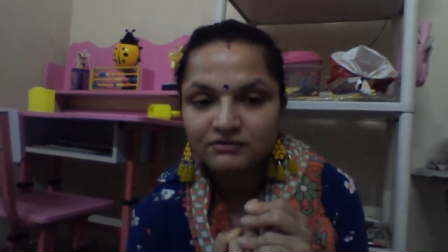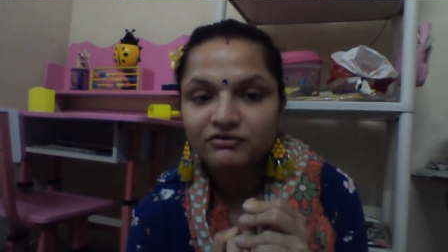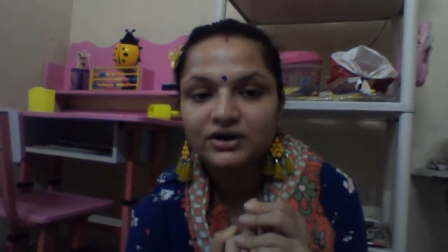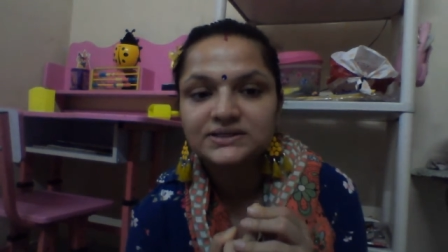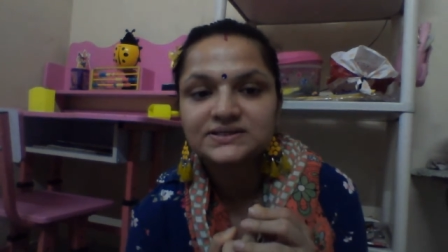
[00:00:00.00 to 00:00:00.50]

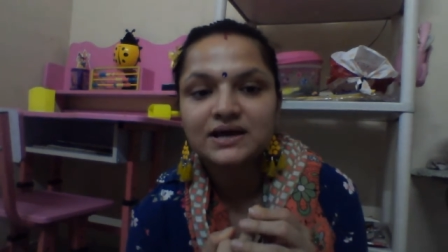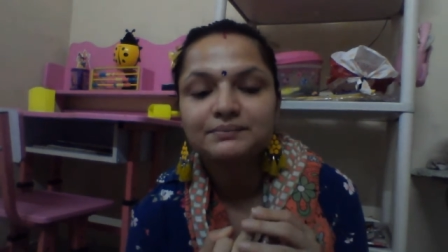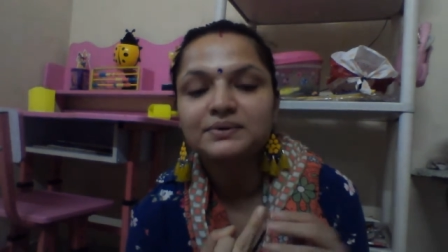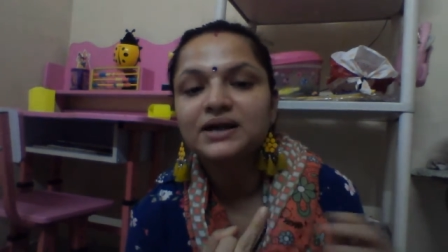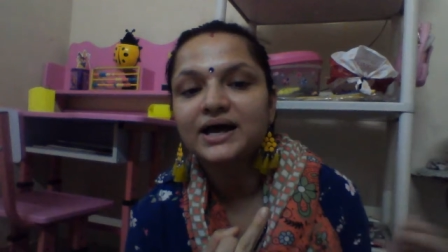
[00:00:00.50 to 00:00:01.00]
For
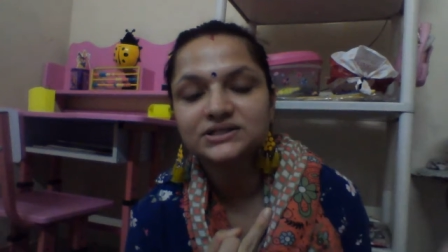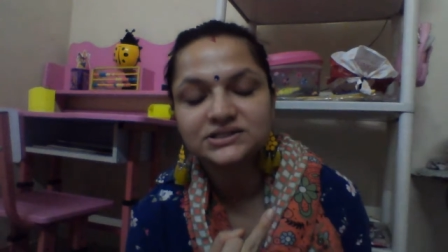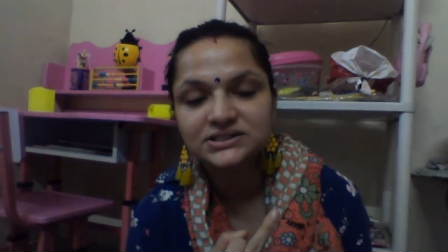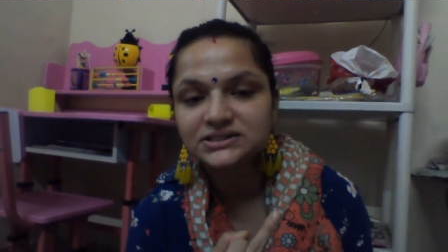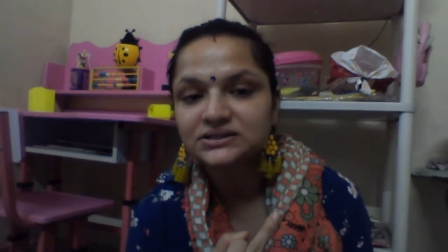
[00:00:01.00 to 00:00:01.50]
example, I
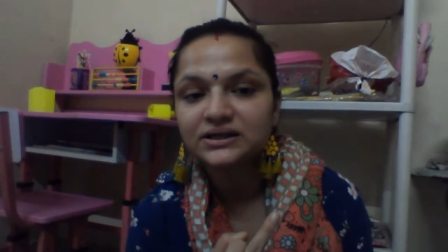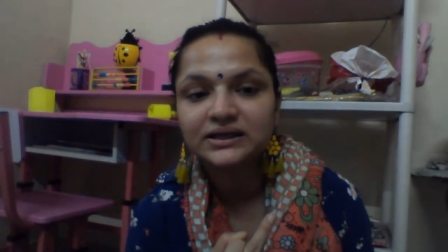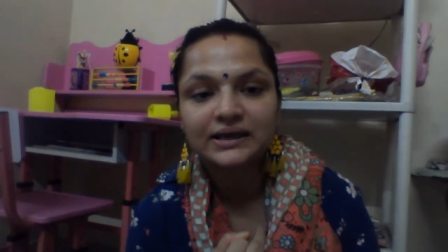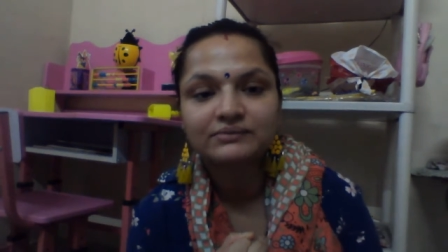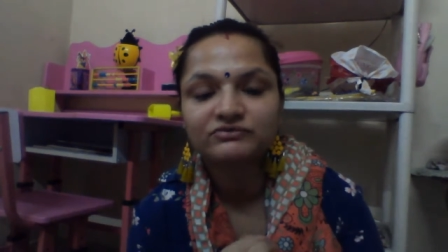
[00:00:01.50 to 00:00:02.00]
just in the
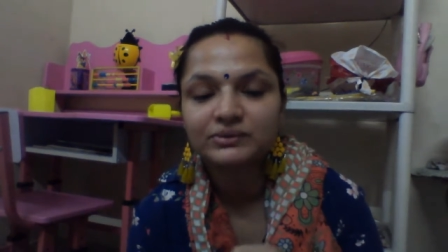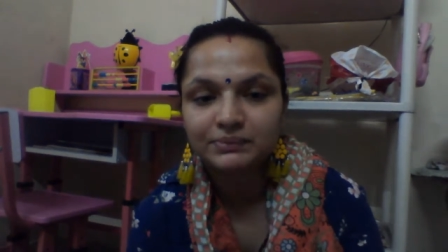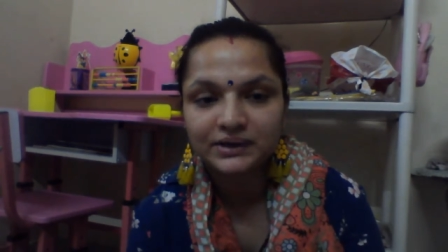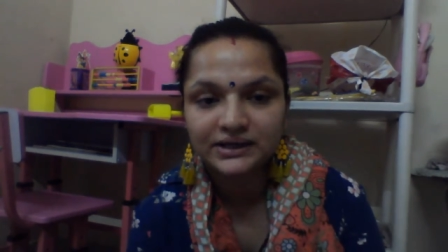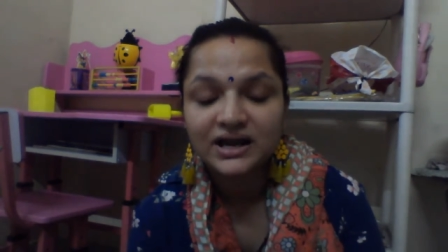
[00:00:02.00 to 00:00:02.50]
game we
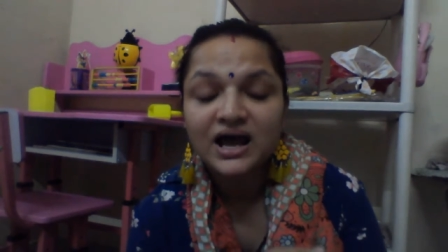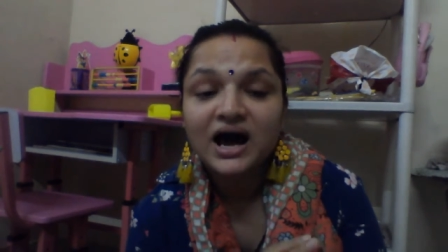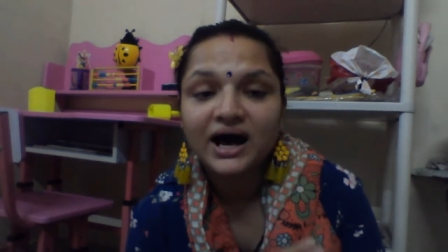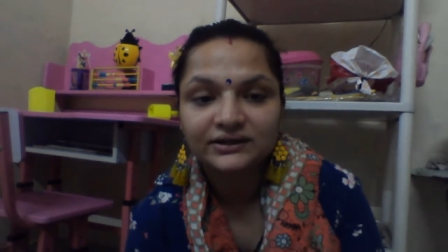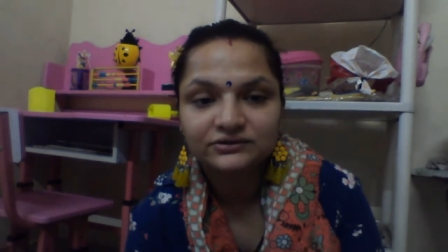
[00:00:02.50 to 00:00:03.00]
played,
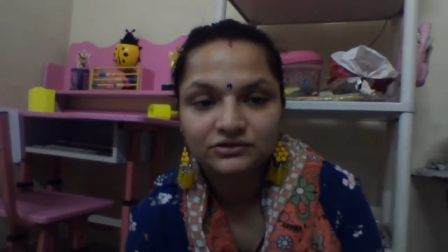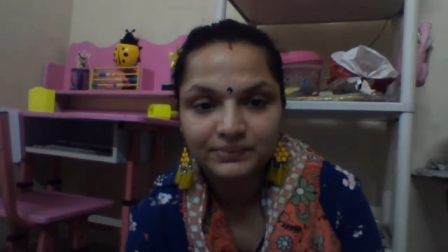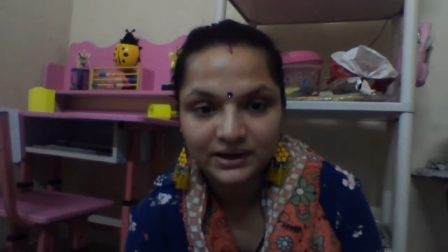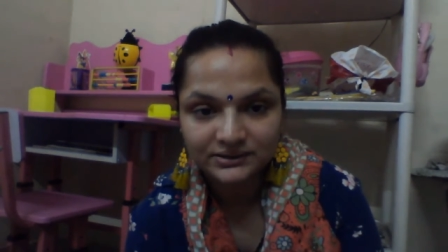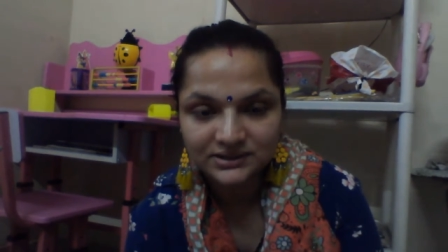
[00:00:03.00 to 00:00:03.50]

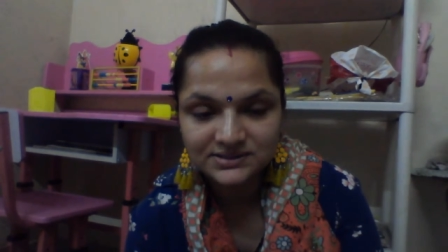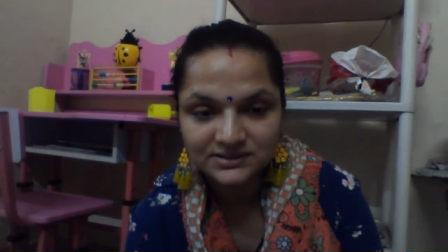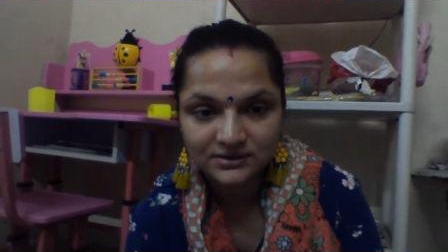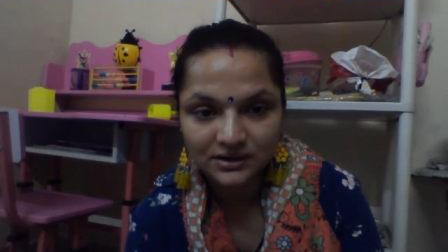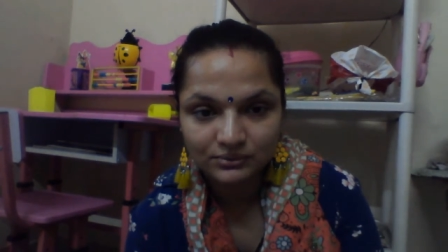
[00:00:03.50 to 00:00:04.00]
Hyderabad is
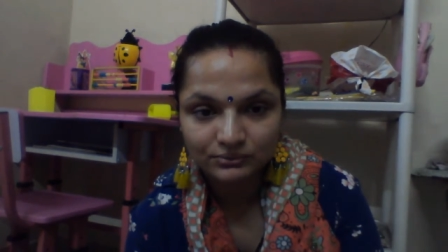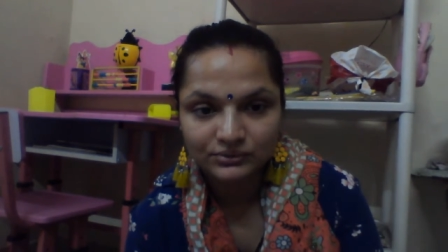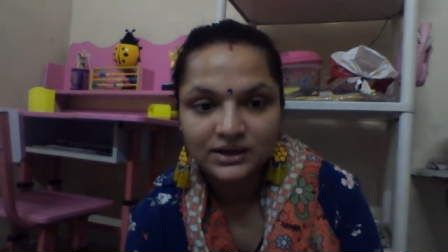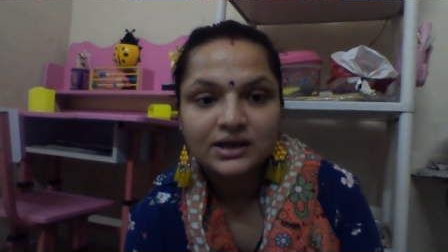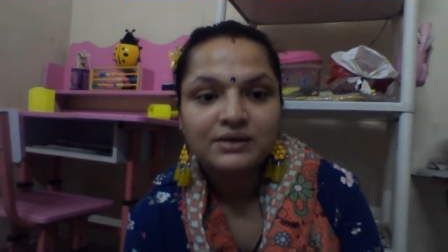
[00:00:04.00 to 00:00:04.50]
a noun,
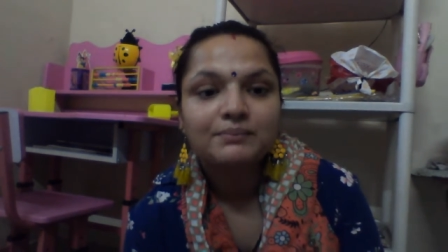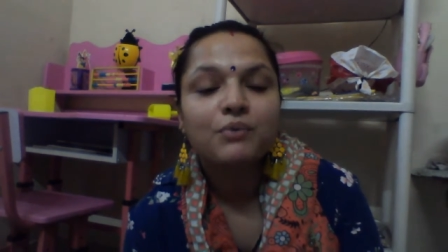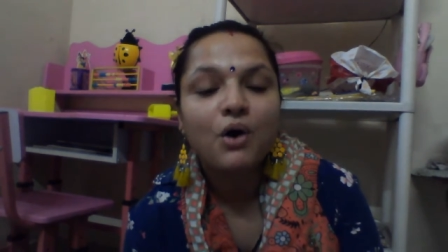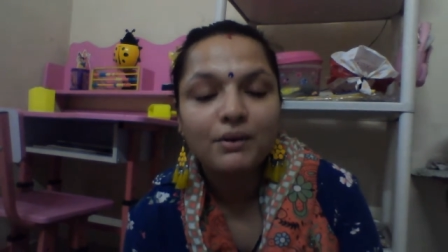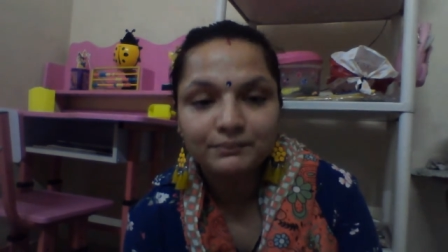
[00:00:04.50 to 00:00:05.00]

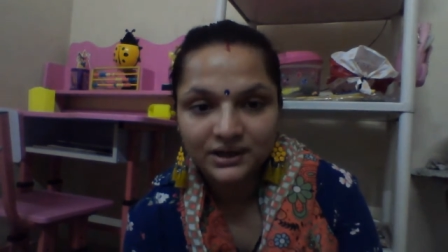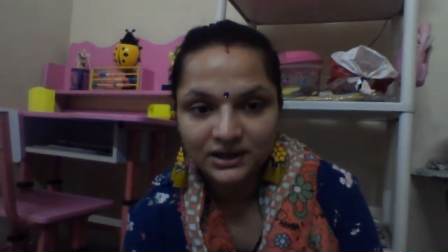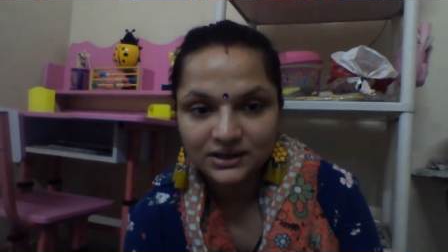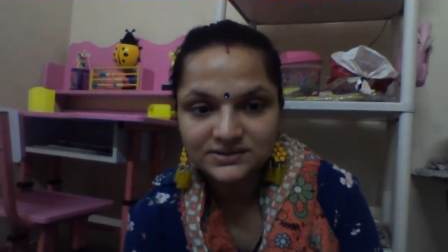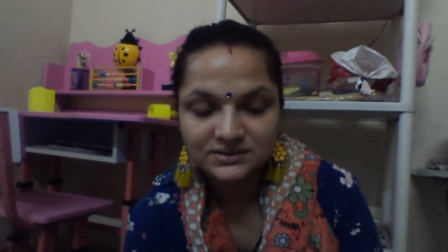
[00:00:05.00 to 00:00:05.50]

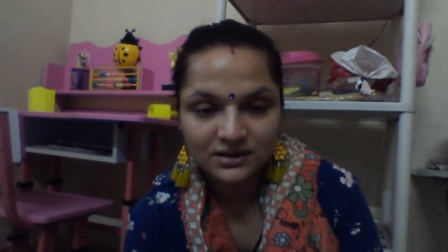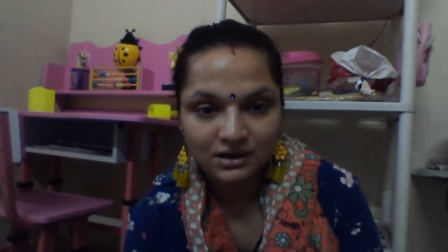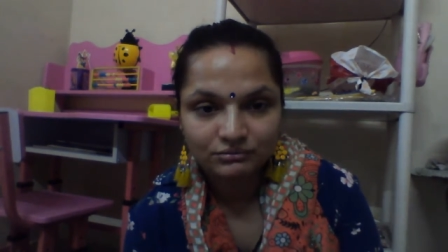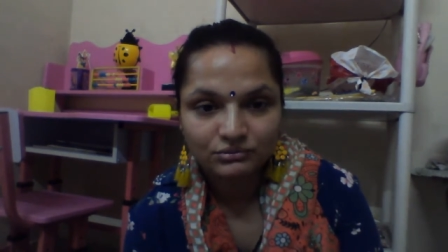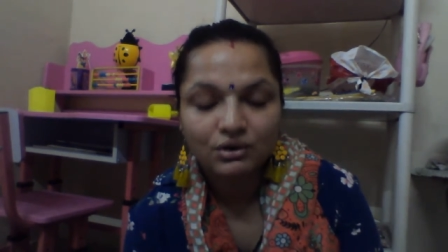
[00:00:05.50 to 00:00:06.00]
Bombay is a
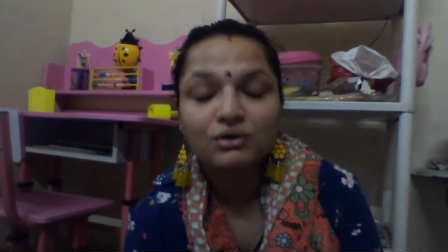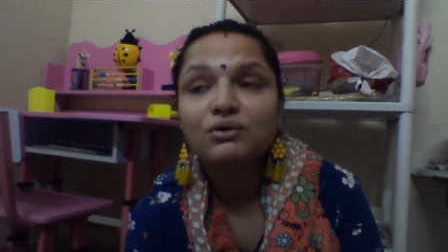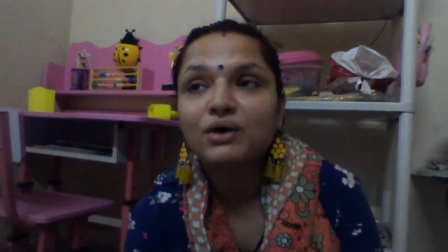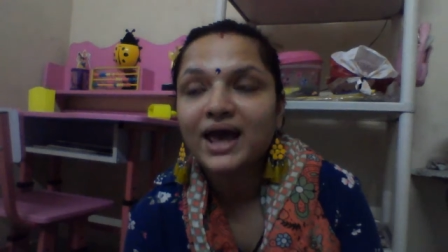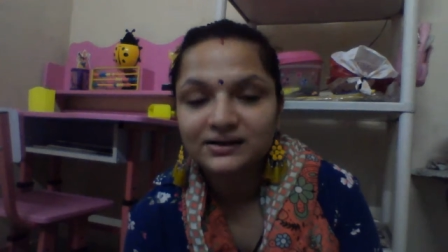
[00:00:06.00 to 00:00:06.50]
noun, or
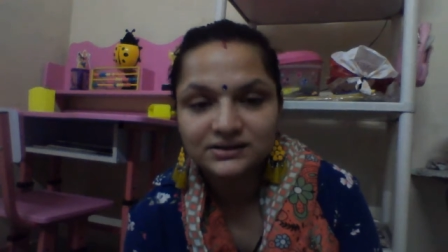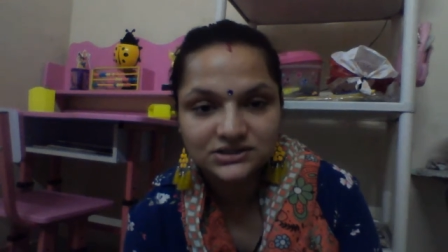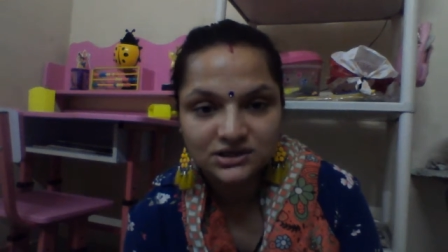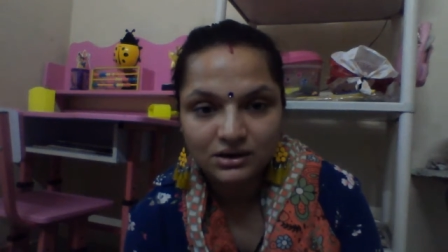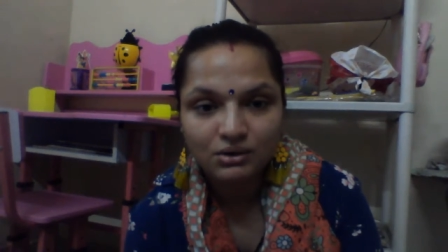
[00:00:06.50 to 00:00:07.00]

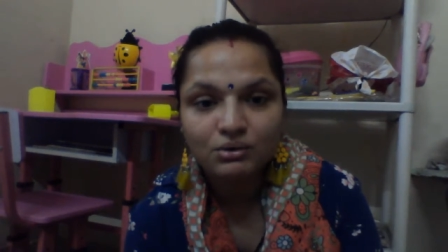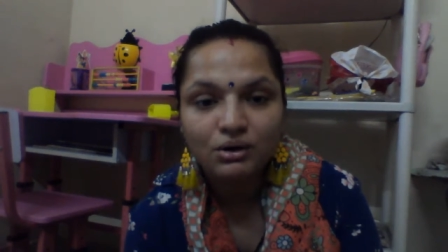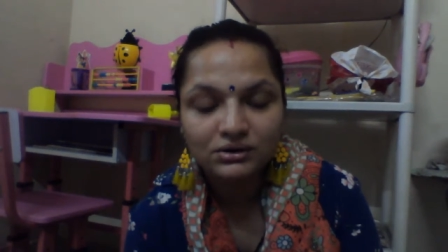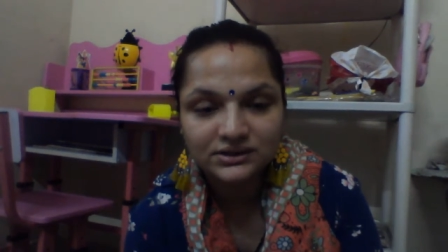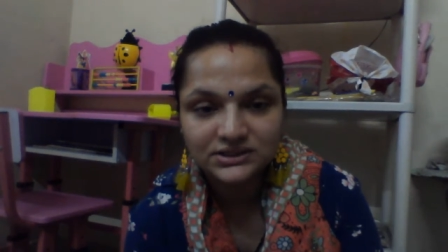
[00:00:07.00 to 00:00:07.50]
Calcutta or
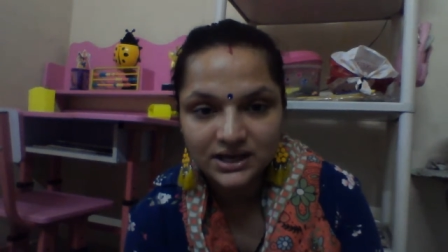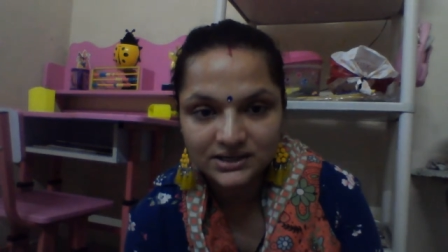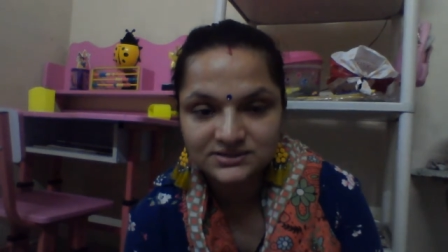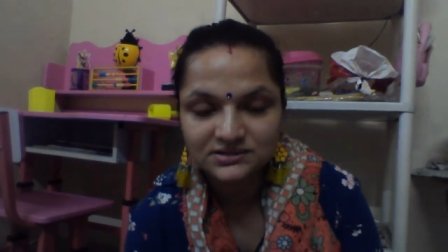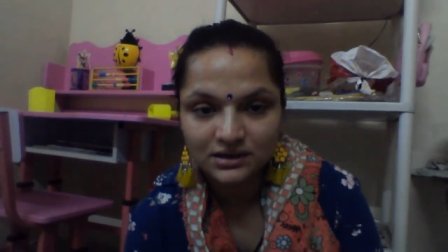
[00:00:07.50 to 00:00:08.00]

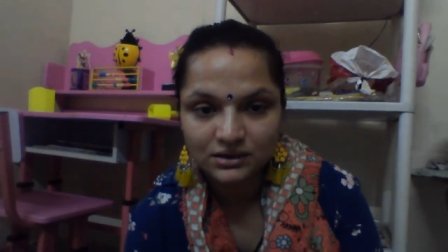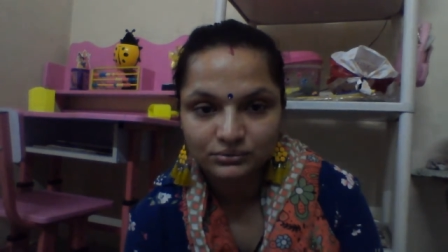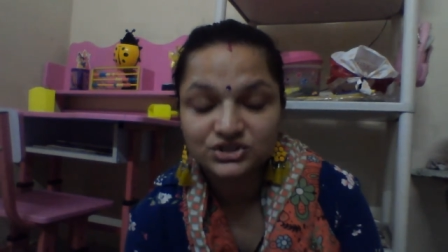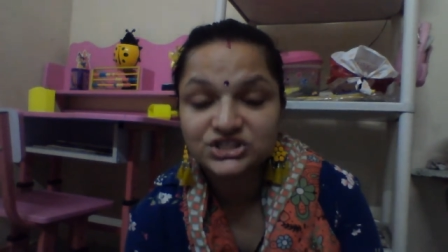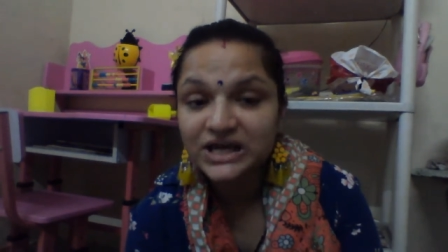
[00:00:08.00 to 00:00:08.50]
Kolkata is a
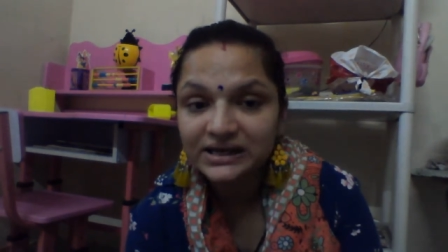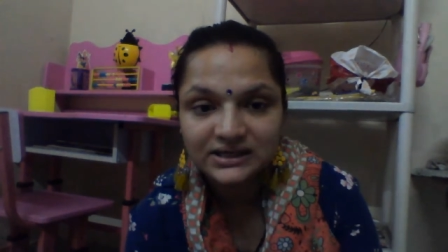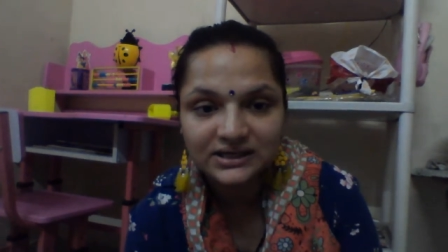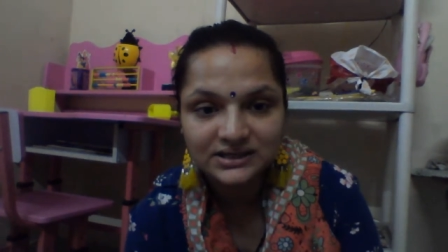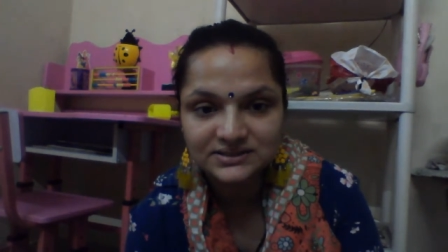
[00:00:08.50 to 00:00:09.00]
noun,
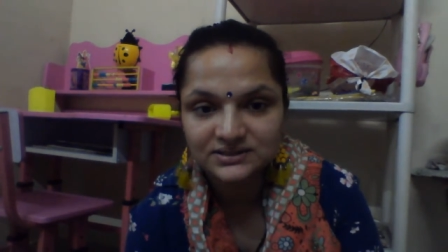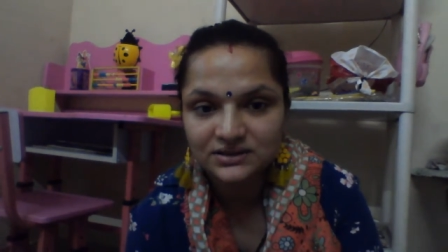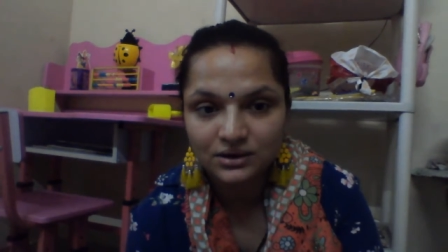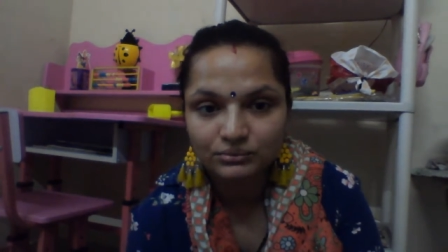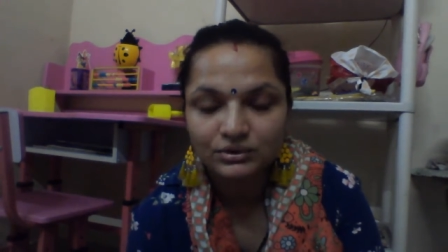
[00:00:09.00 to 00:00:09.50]
Delhi is a
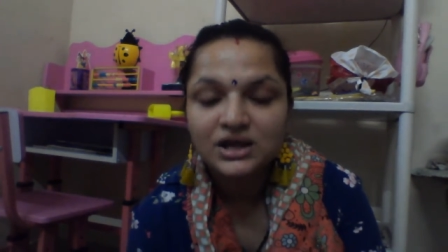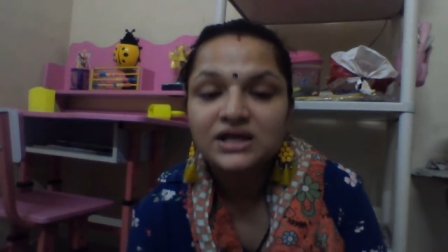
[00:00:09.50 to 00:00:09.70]
noun.